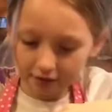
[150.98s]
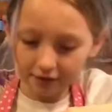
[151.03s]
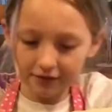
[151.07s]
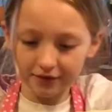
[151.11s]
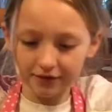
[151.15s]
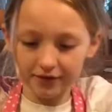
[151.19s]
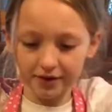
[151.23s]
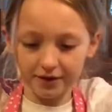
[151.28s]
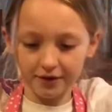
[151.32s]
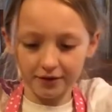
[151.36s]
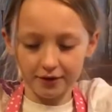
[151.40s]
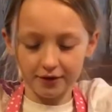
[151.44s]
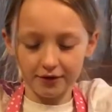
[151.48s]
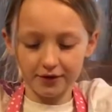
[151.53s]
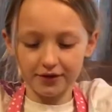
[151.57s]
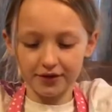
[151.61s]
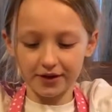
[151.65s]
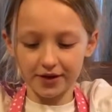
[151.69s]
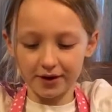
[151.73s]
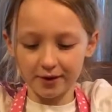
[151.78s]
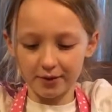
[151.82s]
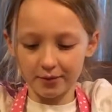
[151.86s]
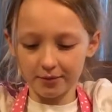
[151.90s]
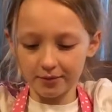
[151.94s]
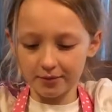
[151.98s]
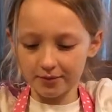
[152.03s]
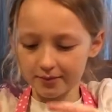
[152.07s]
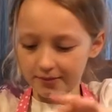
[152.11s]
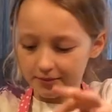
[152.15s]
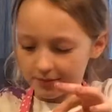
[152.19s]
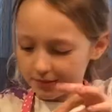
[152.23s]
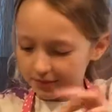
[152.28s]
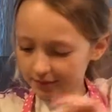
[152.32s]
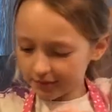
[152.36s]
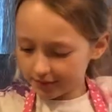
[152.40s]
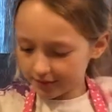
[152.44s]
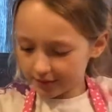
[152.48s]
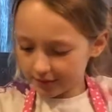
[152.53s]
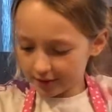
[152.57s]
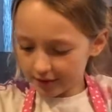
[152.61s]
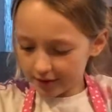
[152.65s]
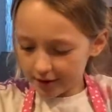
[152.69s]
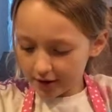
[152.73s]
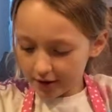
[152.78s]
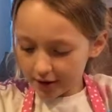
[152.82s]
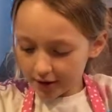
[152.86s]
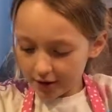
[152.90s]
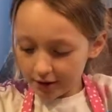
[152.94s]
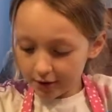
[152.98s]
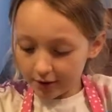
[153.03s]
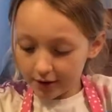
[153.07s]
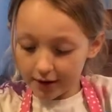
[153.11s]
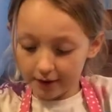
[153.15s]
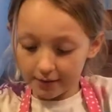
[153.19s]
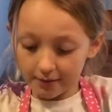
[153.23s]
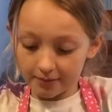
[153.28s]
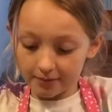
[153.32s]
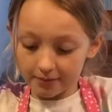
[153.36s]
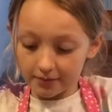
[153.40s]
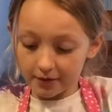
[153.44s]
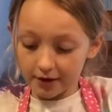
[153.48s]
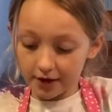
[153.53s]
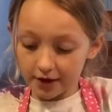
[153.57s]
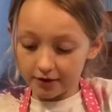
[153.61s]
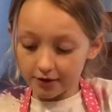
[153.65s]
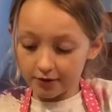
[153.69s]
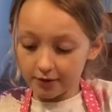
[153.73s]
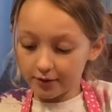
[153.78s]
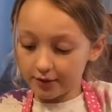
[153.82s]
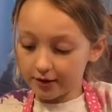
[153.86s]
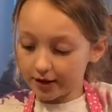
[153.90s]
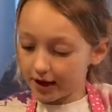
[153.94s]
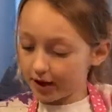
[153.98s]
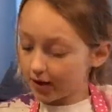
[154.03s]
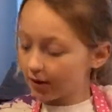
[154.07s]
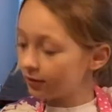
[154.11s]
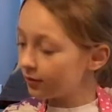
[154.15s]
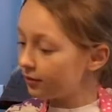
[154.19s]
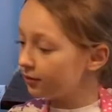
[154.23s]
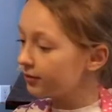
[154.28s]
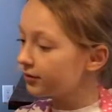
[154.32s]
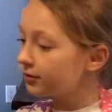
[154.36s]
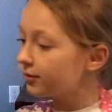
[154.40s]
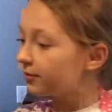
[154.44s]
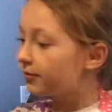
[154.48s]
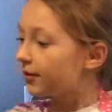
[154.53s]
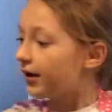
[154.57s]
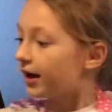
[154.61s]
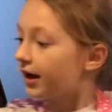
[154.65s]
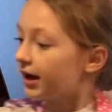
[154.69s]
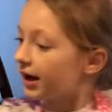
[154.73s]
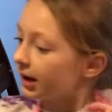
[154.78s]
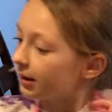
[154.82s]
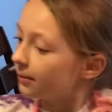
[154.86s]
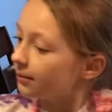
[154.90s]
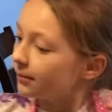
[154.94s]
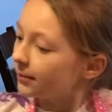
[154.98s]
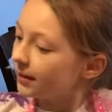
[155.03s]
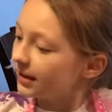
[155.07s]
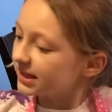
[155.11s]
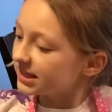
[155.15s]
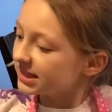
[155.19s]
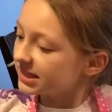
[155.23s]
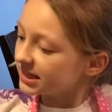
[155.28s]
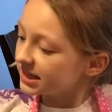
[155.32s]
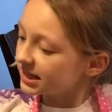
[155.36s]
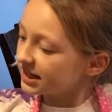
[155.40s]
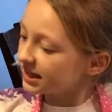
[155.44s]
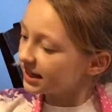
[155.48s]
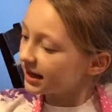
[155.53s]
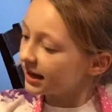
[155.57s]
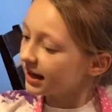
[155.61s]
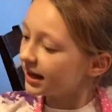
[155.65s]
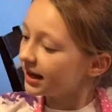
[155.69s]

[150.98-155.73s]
all of it's off now. Okay, so now with my messy